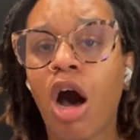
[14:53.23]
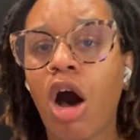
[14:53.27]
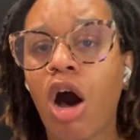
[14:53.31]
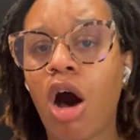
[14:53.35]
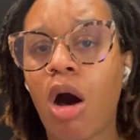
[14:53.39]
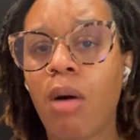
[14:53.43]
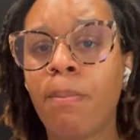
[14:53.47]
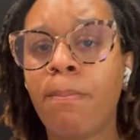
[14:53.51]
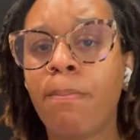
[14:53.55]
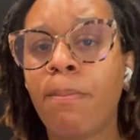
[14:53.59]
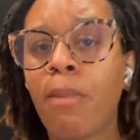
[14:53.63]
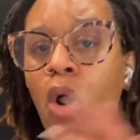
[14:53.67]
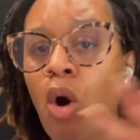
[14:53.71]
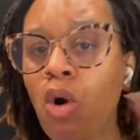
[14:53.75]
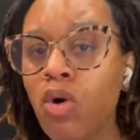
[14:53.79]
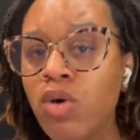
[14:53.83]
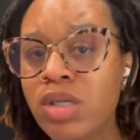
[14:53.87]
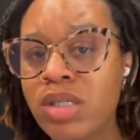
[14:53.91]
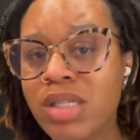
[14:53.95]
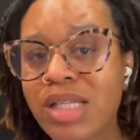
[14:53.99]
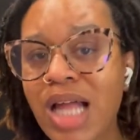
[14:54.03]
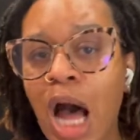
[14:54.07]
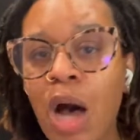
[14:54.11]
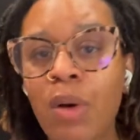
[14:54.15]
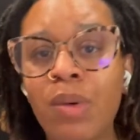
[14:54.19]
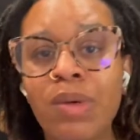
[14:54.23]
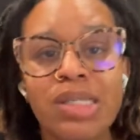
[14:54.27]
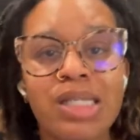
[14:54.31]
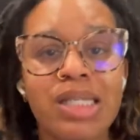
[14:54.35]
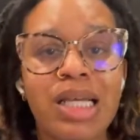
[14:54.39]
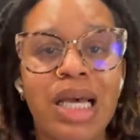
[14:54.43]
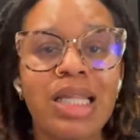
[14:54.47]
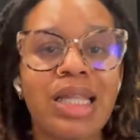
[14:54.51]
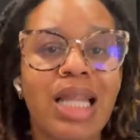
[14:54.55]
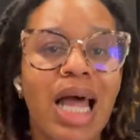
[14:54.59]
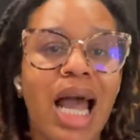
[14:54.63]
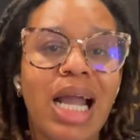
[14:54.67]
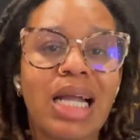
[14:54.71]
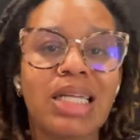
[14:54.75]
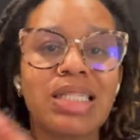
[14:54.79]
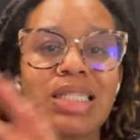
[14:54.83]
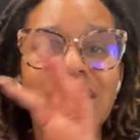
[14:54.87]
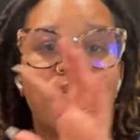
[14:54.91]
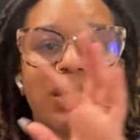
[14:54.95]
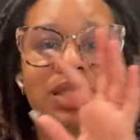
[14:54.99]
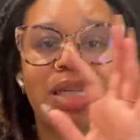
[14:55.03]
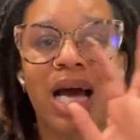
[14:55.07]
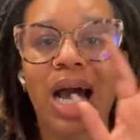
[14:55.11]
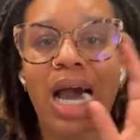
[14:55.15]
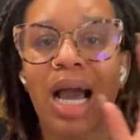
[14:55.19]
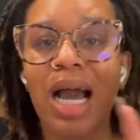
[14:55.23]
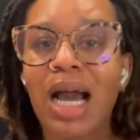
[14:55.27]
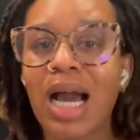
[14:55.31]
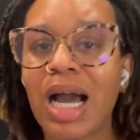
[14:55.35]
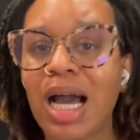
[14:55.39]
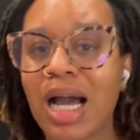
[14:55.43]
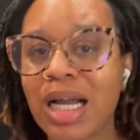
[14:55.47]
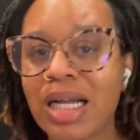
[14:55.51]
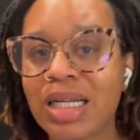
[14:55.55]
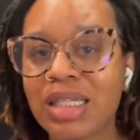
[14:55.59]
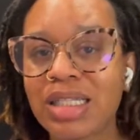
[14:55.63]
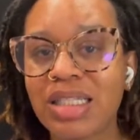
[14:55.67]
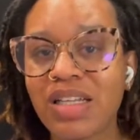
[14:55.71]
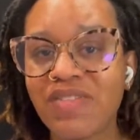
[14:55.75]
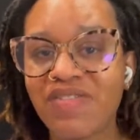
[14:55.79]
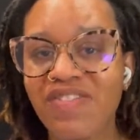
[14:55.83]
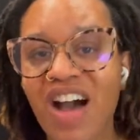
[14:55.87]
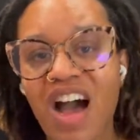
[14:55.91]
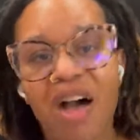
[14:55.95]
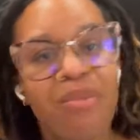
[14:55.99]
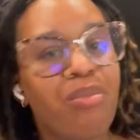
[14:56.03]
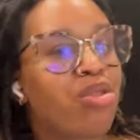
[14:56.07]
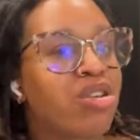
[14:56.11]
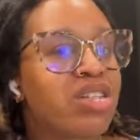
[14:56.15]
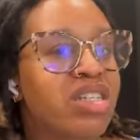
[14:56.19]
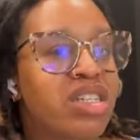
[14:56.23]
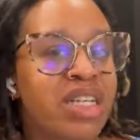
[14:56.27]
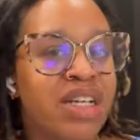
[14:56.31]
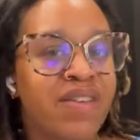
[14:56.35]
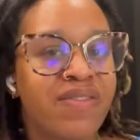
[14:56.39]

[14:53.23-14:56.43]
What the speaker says: I would say like 95%